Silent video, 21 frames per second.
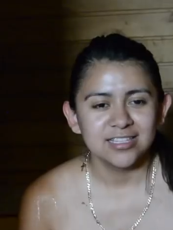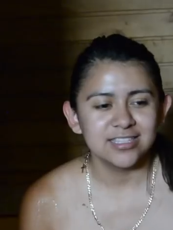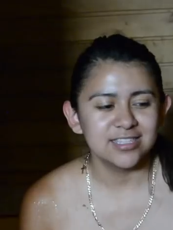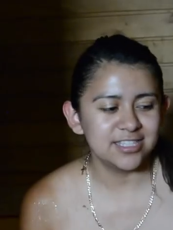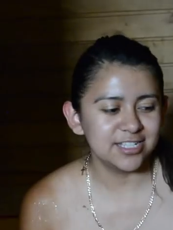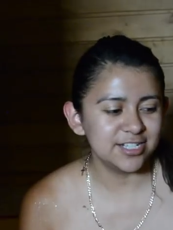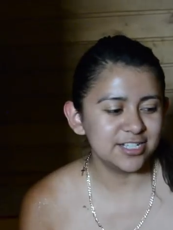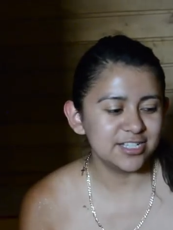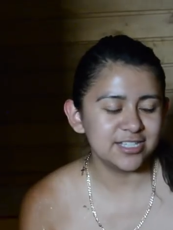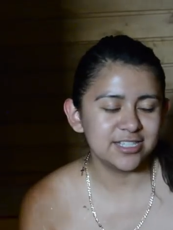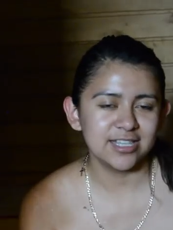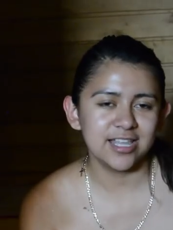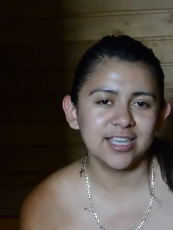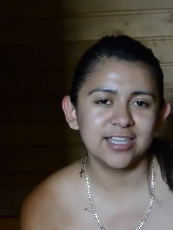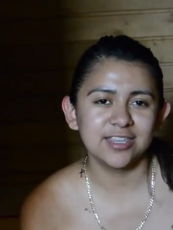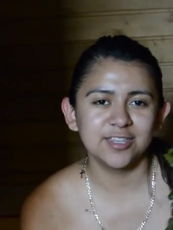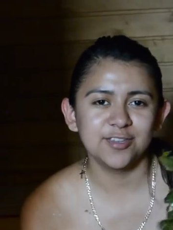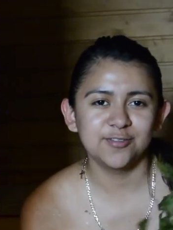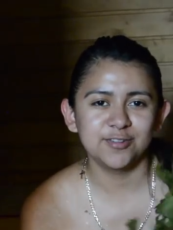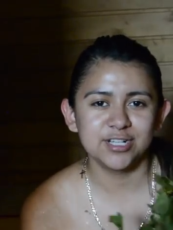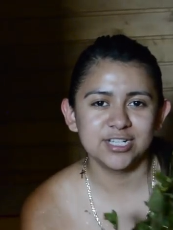There's like
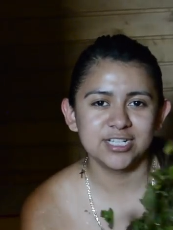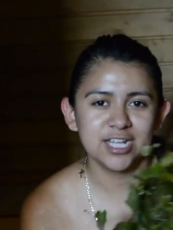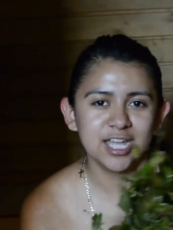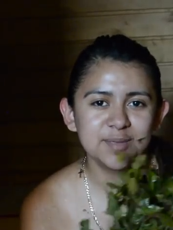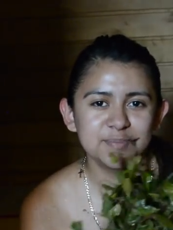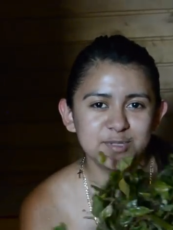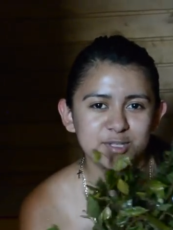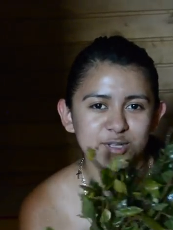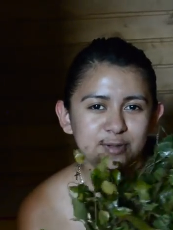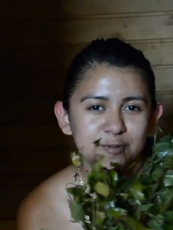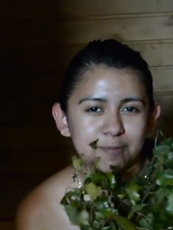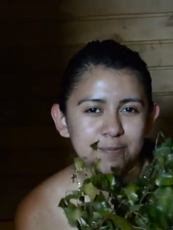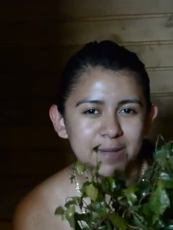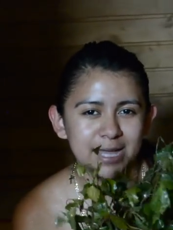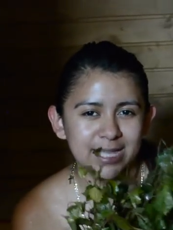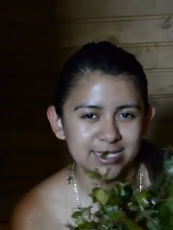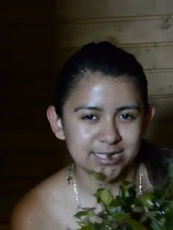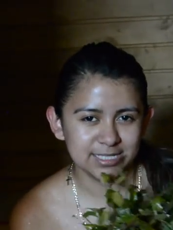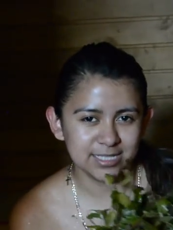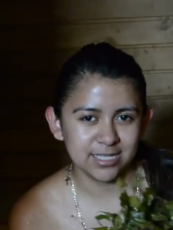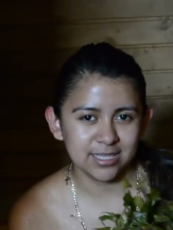different types of
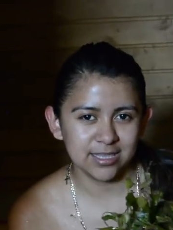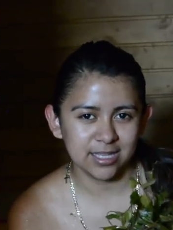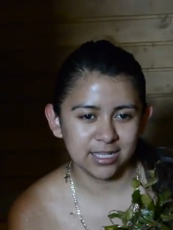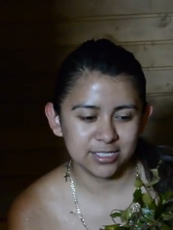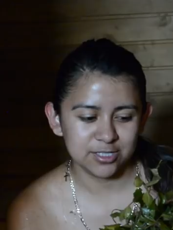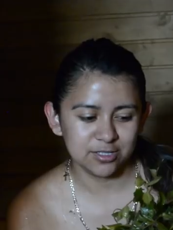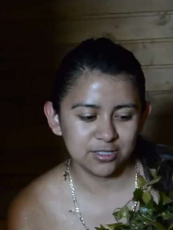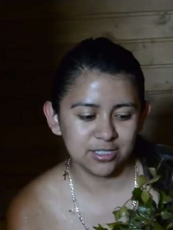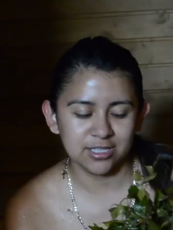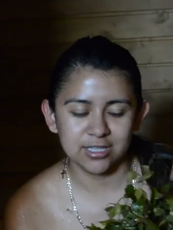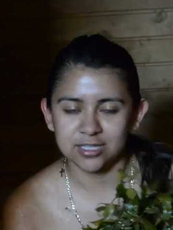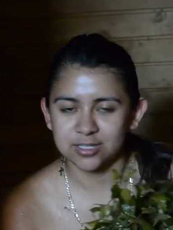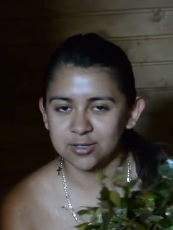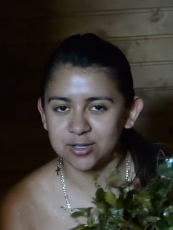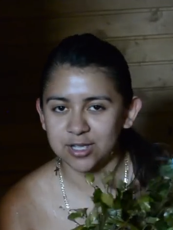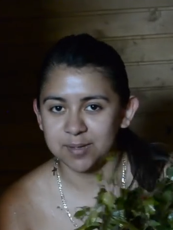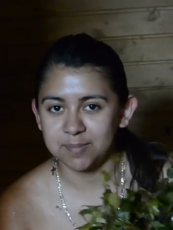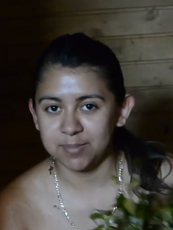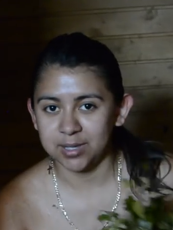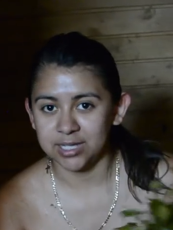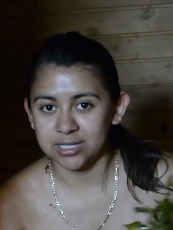Vasta actually that you
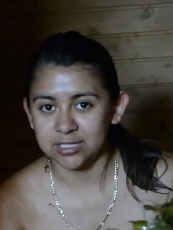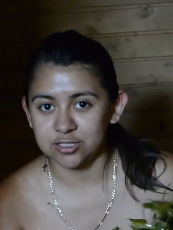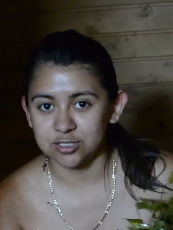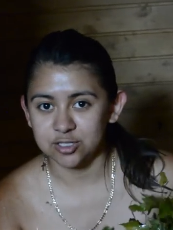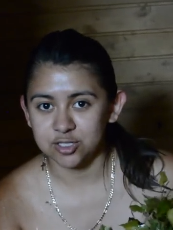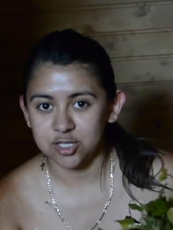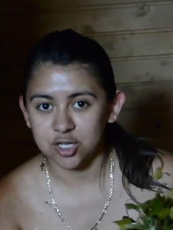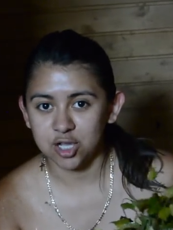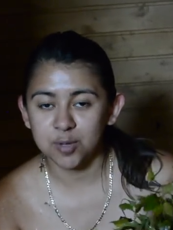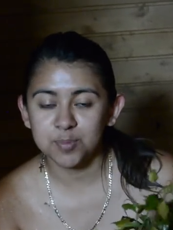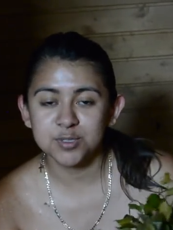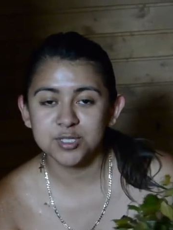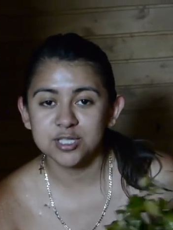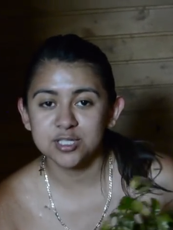can buy in shops.